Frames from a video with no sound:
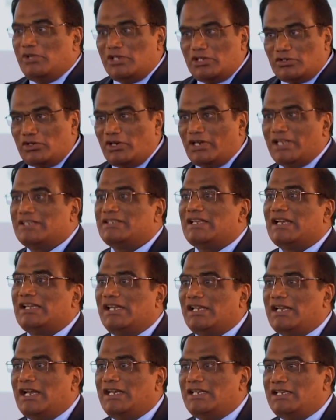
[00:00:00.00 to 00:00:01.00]
which is not
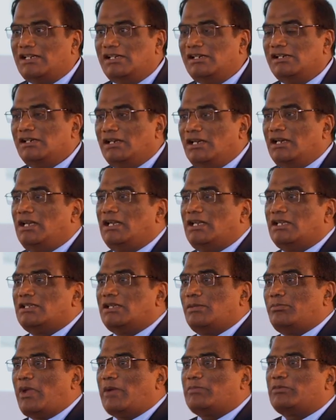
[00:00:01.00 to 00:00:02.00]
exactly chitin. It is
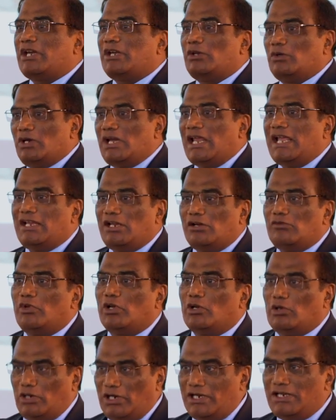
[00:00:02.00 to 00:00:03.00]
a peptidoglycan, we
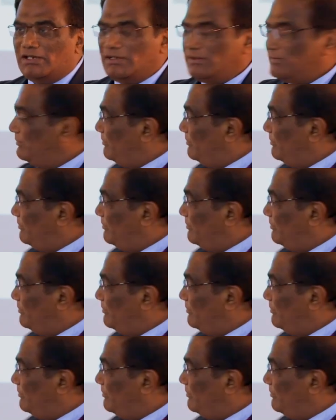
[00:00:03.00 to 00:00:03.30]
call it.